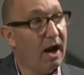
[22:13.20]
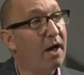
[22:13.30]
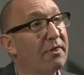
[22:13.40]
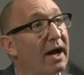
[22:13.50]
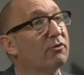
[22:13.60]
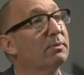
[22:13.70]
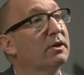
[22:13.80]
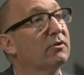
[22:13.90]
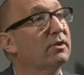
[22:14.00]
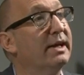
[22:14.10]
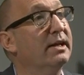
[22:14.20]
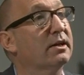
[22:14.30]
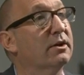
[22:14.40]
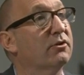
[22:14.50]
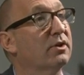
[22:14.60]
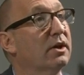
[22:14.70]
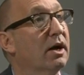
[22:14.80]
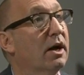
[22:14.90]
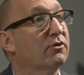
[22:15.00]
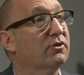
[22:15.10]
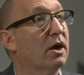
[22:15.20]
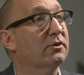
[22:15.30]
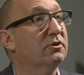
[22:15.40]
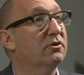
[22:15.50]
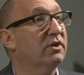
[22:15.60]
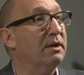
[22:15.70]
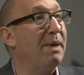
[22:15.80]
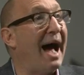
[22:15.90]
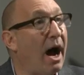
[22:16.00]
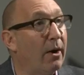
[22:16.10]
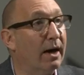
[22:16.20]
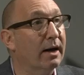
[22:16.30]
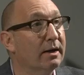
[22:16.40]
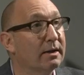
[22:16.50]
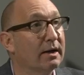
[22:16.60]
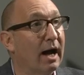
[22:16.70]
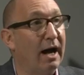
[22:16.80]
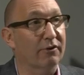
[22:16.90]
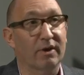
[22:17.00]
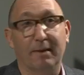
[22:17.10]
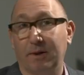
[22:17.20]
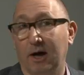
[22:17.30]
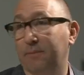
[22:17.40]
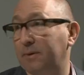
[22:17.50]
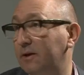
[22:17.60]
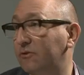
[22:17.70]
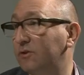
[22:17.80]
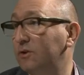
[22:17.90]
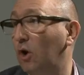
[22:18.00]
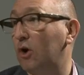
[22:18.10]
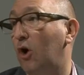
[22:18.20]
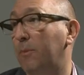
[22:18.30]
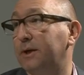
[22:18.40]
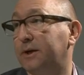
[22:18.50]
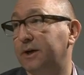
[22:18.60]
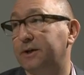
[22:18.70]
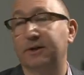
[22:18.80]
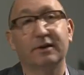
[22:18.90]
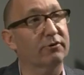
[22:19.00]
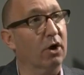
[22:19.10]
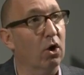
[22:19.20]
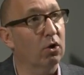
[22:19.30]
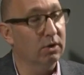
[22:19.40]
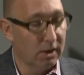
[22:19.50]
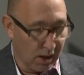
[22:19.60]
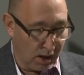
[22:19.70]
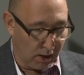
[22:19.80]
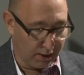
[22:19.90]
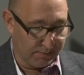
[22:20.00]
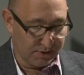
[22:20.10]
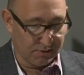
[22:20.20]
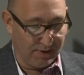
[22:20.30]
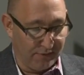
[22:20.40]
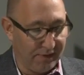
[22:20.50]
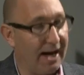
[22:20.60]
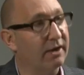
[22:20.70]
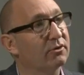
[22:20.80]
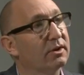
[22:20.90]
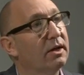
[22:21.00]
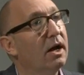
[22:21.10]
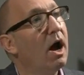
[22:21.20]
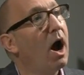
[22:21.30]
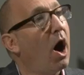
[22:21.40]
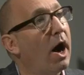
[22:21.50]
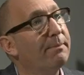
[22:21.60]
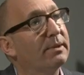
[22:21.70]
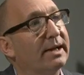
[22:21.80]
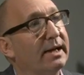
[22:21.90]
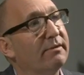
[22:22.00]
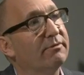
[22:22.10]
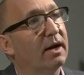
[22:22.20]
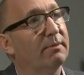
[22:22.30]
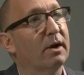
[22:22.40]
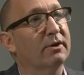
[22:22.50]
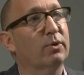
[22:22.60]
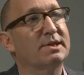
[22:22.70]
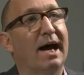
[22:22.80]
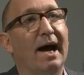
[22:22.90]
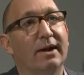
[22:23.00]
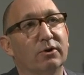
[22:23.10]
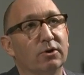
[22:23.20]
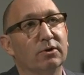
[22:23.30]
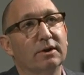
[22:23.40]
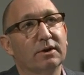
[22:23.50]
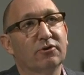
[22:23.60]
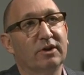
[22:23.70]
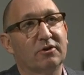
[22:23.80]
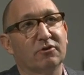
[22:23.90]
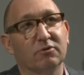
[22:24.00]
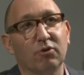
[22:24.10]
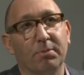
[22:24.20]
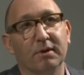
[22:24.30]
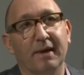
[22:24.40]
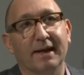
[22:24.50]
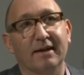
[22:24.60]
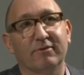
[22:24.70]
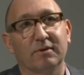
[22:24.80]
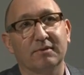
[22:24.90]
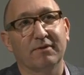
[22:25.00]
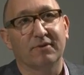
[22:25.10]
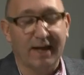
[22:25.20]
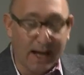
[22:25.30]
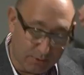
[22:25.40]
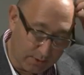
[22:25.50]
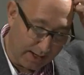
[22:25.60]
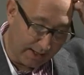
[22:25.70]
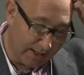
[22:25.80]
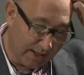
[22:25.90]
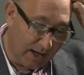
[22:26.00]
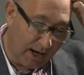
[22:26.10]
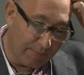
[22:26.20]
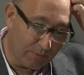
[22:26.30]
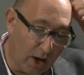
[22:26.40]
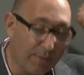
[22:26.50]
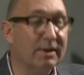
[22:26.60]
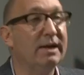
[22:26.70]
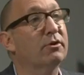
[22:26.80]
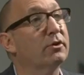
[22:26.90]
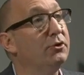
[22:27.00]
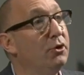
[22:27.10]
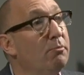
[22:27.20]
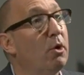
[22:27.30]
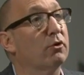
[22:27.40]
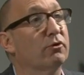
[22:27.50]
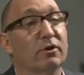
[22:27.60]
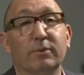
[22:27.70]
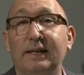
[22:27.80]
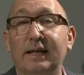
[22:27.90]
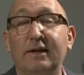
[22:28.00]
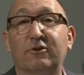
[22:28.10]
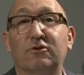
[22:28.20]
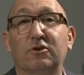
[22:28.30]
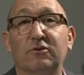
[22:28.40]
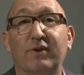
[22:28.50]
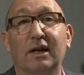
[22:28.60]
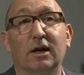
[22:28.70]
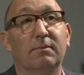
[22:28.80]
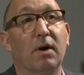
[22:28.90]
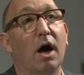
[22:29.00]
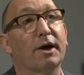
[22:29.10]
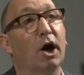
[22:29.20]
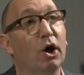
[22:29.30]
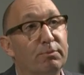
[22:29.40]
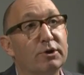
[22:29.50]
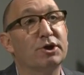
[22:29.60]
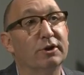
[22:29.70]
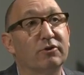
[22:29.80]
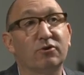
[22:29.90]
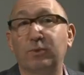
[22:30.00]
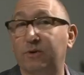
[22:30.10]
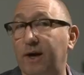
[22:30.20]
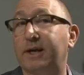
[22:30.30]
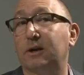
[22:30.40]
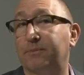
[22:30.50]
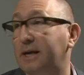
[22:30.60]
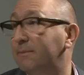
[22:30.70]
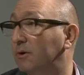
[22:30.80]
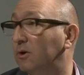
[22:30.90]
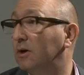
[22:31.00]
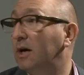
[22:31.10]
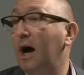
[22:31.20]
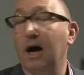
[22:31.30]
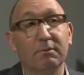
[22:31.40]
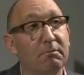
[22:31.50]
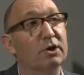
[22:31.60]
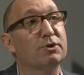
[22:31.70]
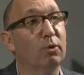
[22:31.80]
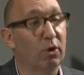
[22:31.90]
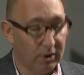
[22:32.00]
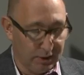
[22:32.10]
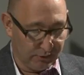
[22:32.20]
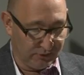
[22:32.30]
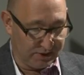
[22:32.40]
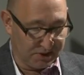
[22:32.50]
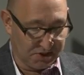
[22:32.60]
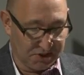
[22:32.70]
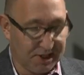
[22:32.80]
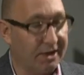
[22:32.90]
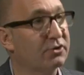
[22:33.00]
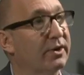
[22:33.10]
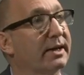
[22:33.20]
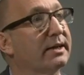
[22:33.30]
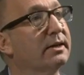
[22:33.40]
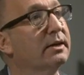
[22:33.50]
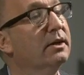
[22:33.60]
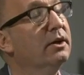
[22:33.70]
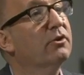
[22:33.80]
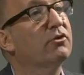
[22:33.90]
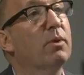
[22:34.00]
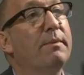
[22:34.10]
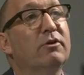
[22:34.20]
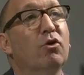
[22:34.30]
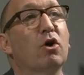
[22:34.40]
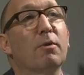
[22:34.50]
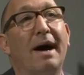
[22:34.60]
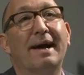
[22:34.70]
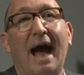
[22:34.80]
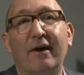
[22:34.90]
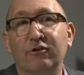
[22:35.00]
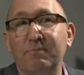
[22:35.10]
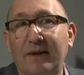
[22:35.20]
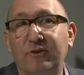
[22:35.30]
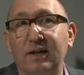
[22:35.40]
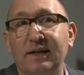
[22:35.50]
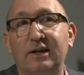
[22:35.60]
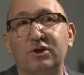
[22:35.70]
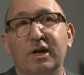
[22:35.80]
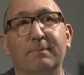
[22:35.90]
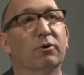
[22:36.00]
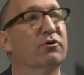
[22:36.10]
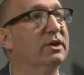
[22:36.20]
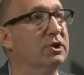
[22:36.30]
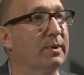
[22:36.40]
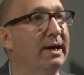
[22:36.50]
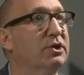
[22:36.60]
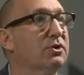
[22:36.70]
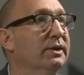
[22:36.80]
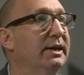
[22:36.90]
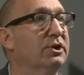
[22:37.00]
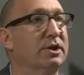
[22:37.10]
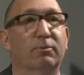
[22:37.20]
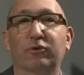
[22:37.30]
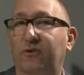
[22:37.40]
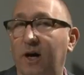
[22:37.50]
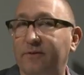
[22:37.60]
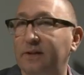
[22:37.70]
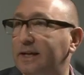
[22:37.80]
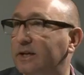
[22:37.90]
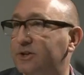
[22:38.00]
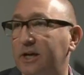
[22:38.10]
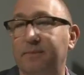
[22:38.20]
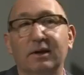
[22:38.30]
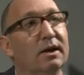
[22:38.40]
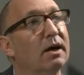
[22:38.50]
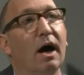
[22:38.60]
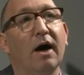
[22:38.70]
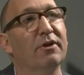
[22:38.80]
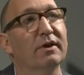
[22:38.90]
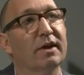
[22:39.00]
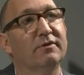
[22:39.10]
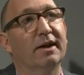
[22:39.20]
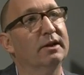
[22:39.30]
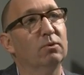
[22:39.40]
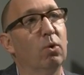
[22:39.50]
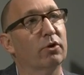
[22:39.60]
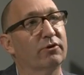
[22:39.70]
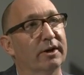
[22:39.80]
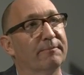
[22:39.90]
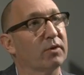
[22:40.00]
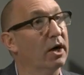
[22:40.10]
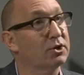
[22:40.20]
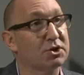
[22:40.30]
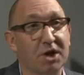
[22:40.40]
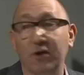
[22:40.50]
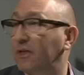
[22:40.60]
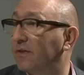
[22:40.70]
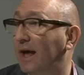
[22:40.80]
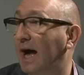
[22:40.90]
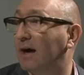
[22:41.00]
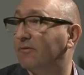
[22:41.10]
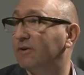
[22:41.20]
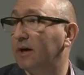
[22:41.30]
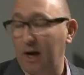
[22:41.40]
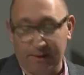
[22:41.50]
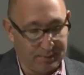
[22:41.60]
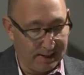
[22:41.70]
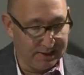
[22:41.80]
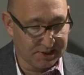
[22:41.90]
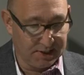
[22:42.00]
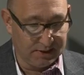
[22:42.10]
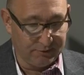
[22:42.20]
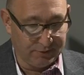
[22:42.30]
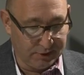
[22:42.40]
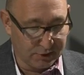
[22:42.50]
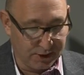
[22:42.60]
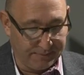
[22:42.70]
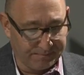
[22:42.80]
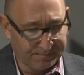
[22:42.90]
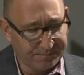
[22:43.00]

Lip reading: And that's because leaders have started to see power as their purpose, not common good. And there's a whole argument around that. I believe, and my Twitter handle, Citizen Robert, may give the game away, I believe that the new models that we need to develop are co-produced with regular people and are much more citizen-centric. So when we talk about charismatic leadership or situational leadership or servant leadership, I think they're dead in the water. I just don't think they have a place in the future.